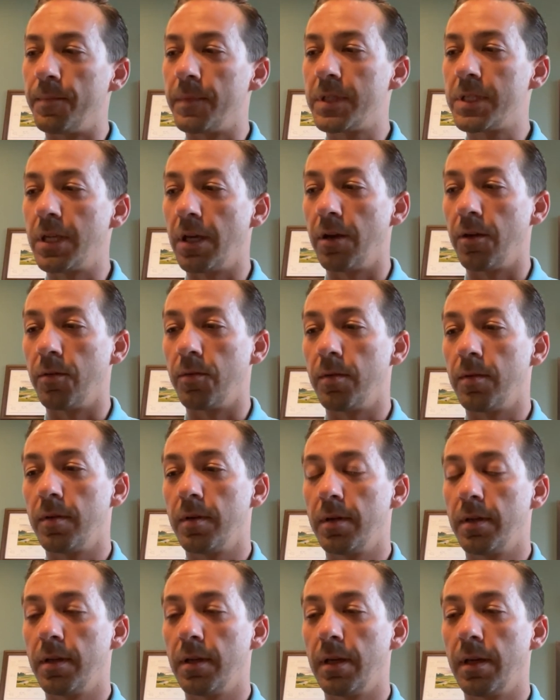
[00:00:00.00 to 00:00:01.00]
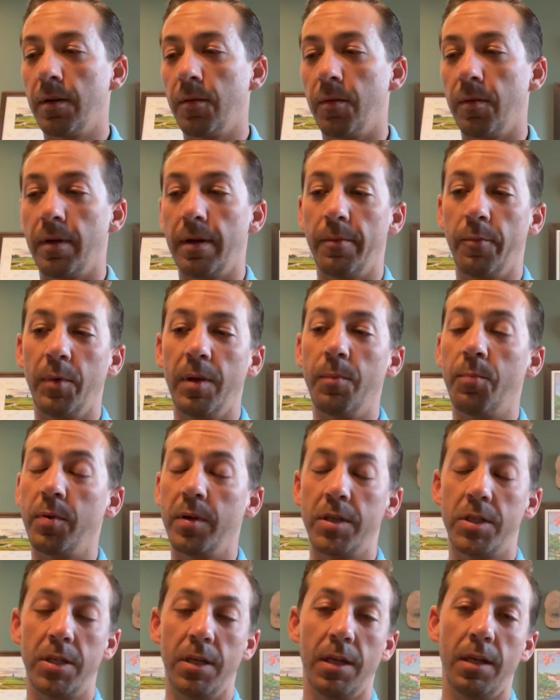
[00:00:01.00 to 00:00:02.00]
So we
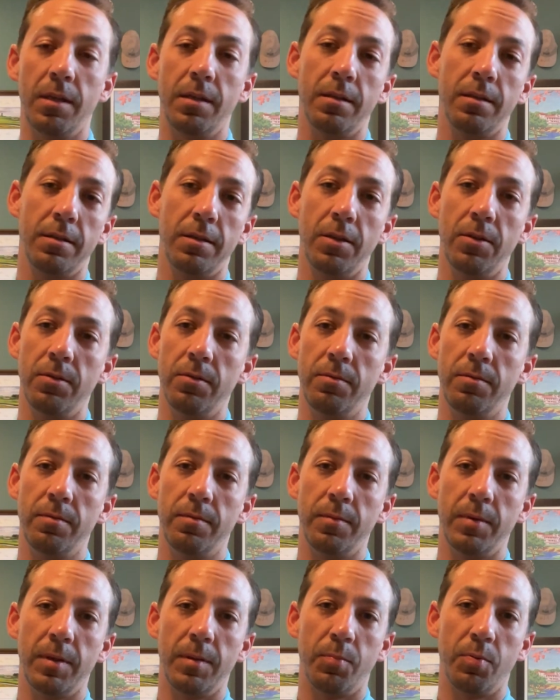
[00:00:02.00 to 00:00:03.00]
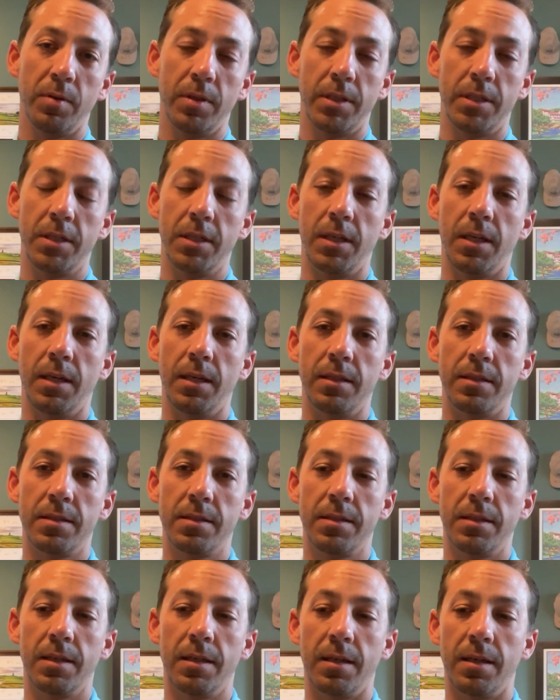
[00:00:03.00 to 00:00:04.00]
appreciate you. We
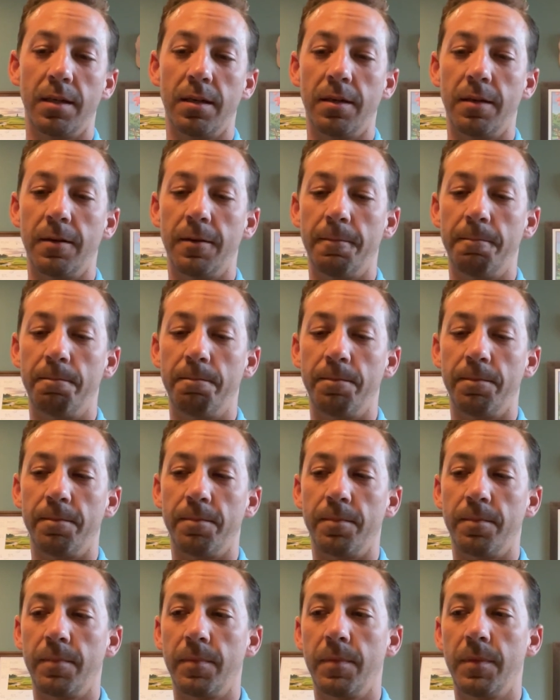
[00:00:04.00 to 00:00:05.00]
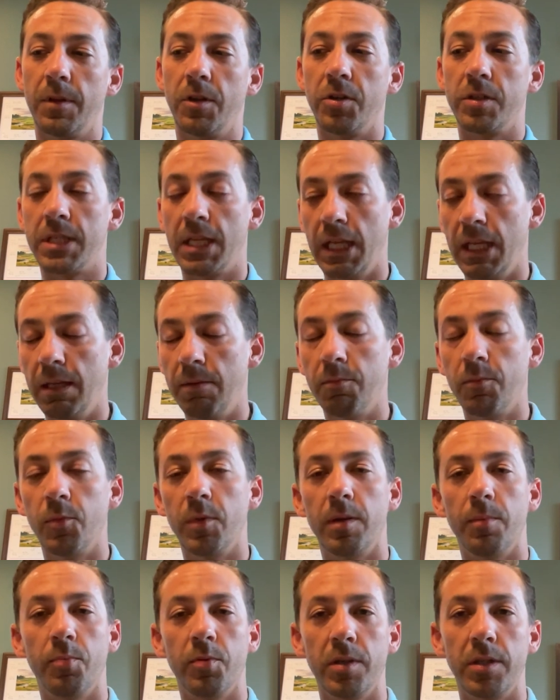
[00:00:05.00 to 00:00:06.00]
appreciate your team.
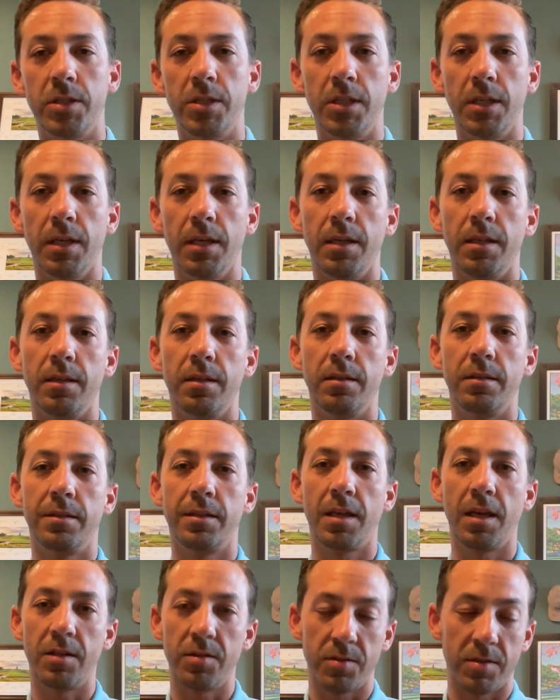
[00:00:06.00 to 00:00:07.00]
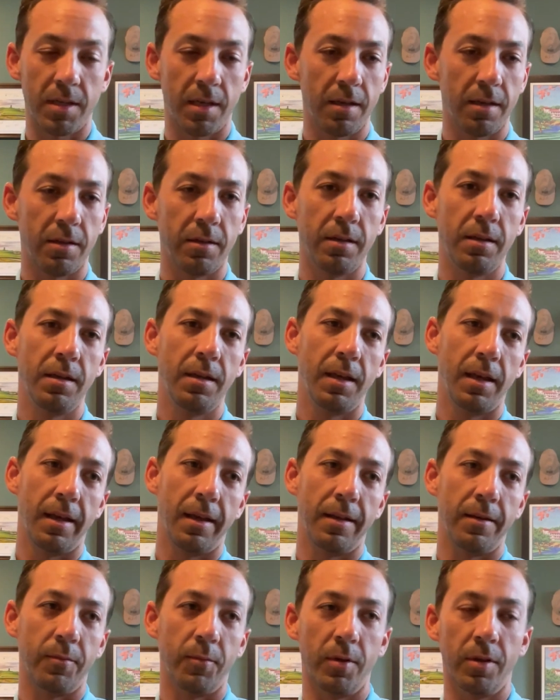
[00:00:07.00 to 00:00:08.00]
We appreciate Kinsale,
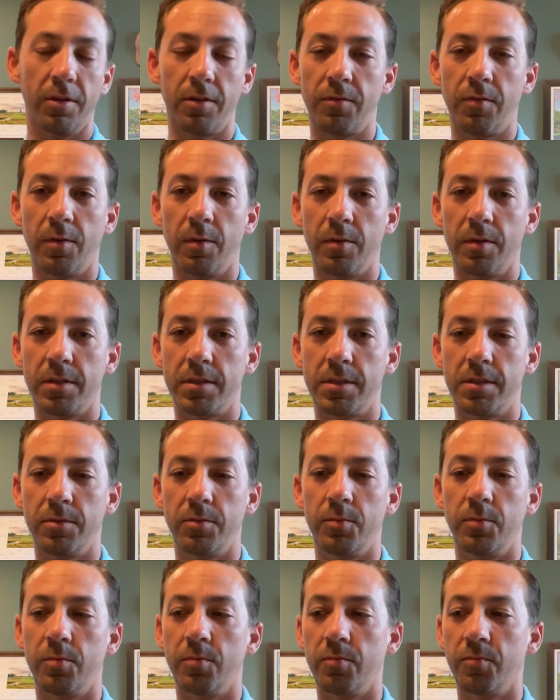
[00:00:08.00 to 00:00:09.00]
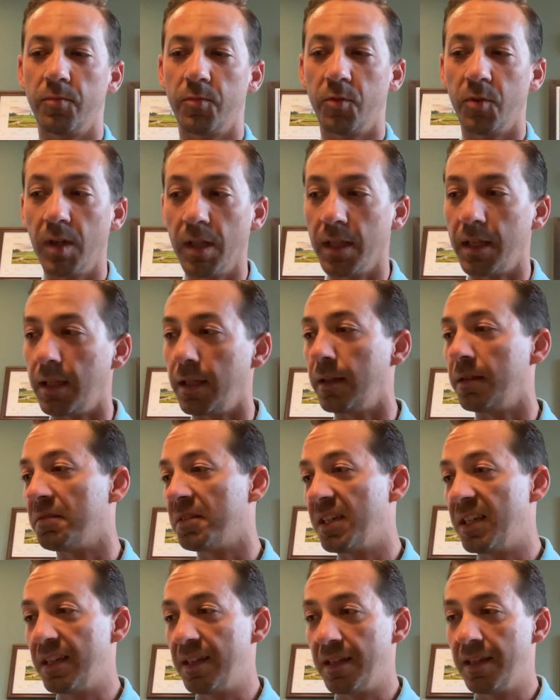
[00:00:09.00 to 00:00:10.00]
and we look forward to really
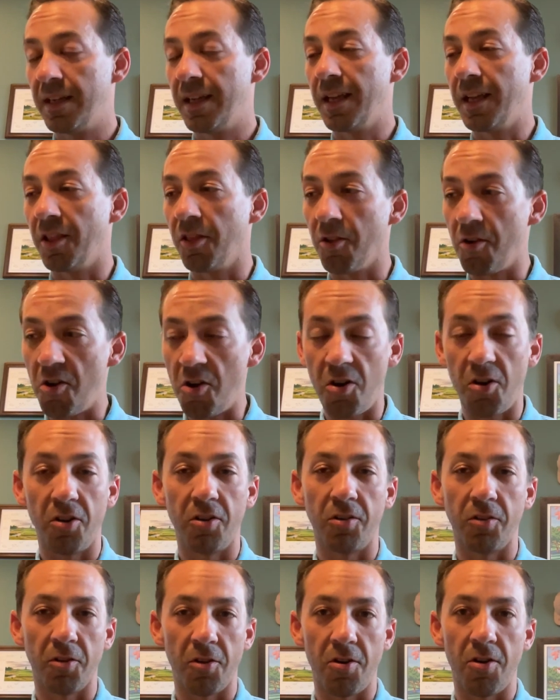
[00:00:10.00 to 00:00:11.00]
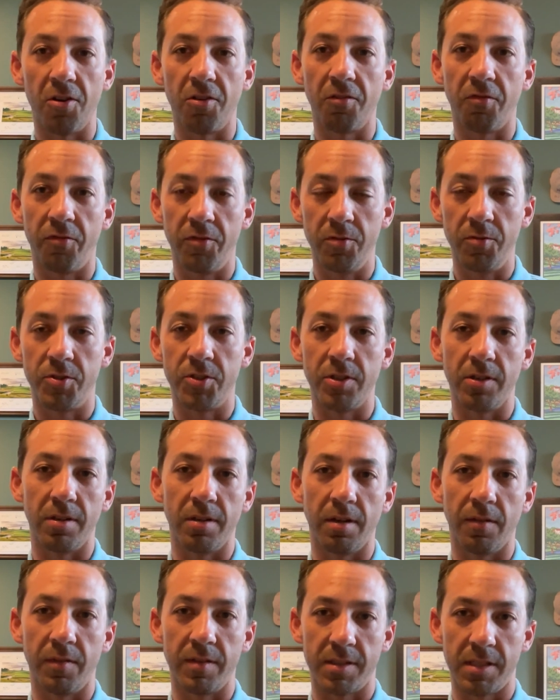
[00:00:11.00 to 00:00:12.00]
a long, long
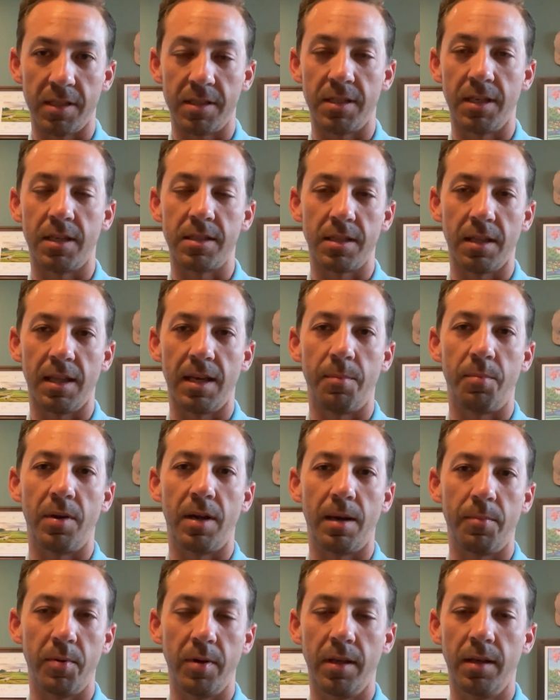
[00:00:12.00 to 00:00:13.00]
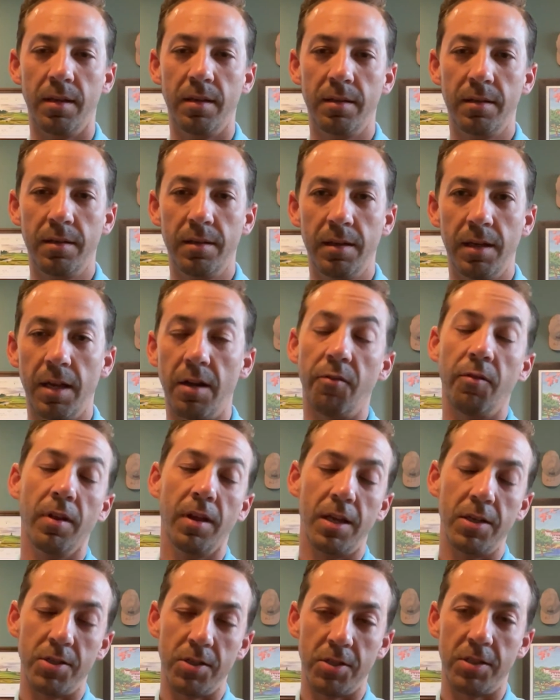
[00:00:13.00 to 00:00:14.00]
future of the success of that property and a
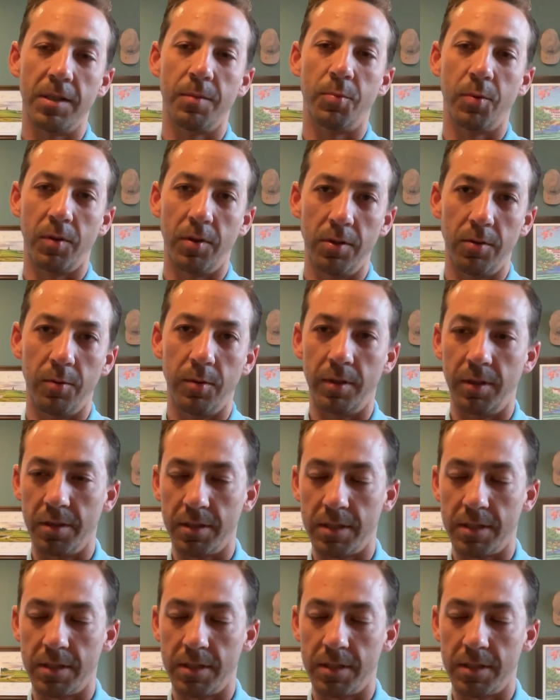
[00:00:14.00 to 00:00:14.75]
relationship with you and